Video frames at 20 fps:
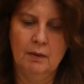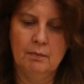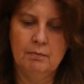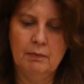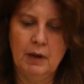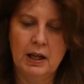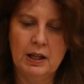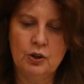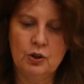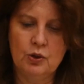
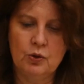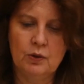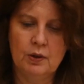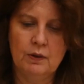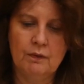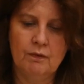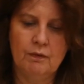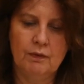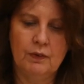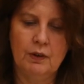Make sure
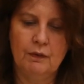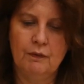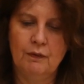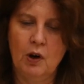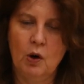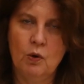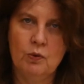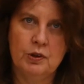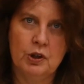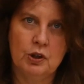the
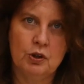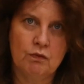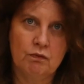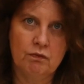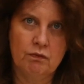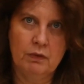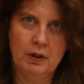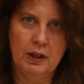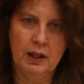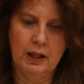fold is
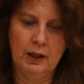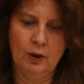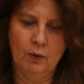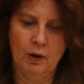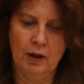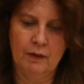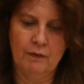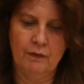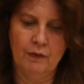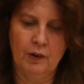really
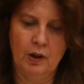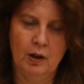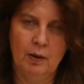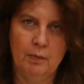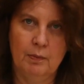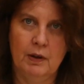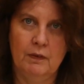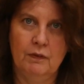quite firm.